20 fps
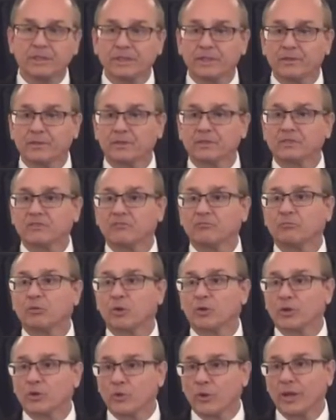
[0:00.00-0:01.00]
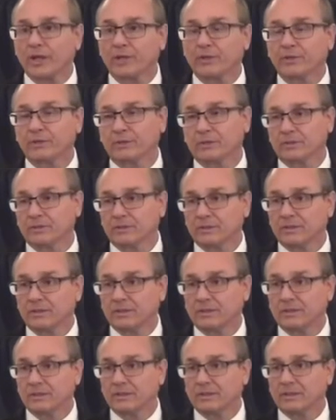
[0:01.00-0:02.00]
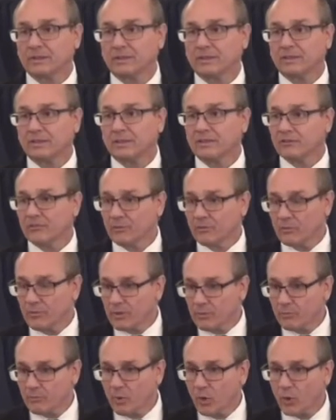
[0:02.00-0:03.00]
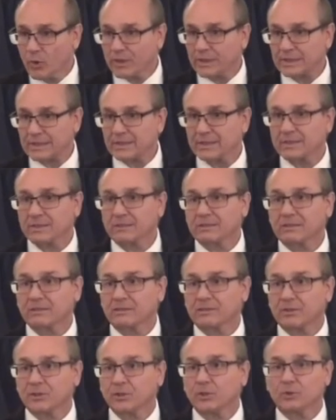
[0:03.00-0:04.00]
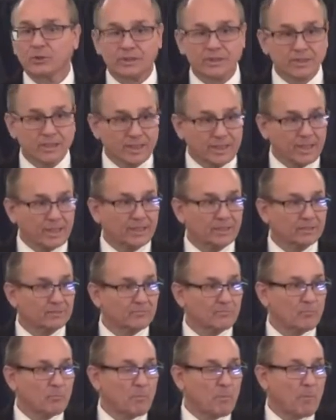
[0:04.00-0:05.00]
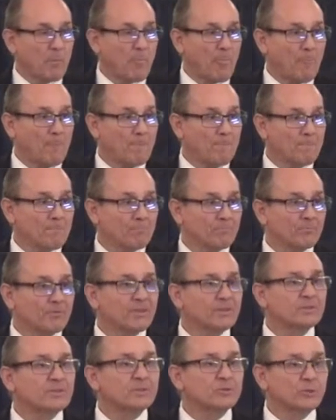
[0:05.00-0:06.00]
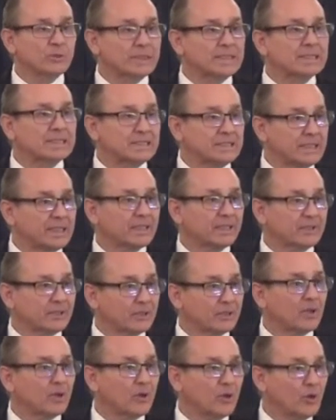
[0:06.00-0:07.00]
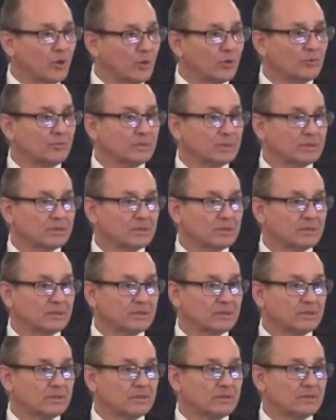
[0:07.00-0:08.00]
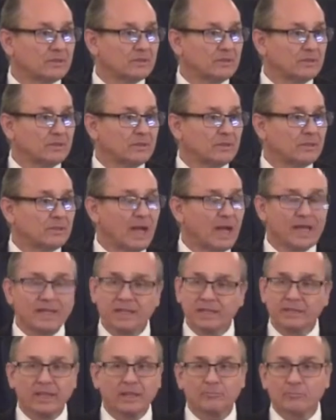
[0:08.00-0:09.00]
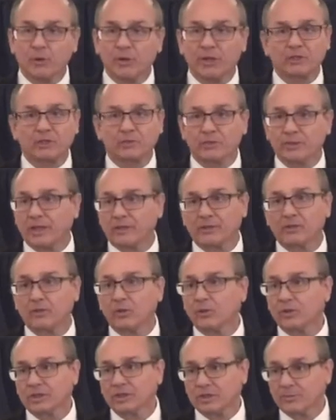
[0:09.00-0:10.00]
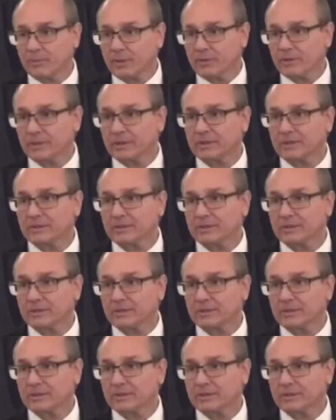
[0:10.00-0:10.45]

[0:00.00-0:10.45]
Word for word: here is of more greater of an importance to us today. This is what is needed to go home. I cannot preach without the Holy Spirit.